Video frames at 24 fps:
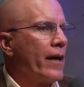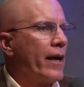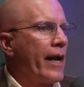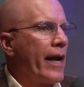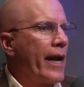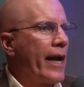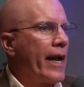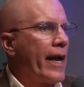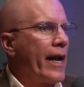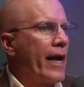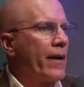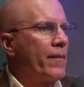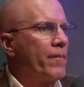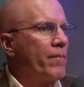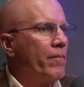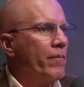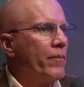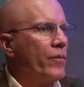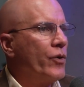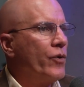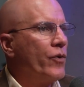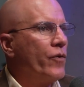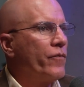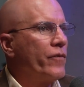and
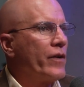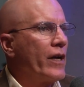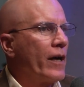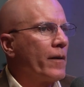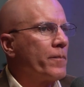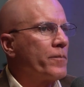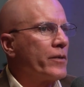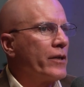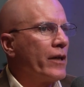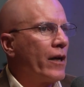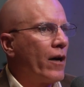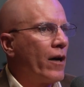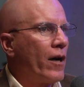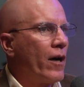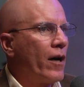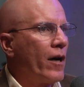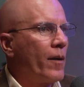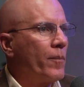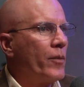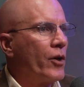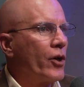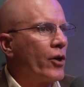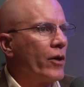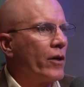moved up to
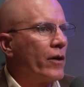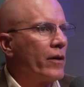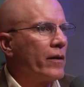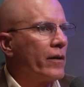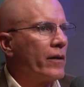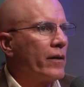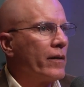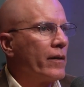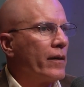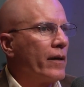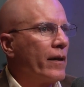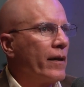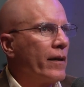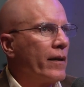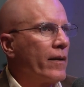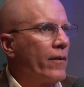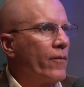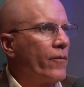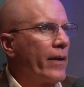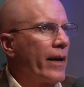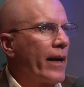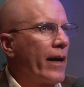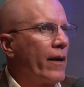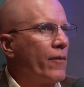Auburn
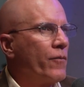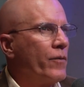when I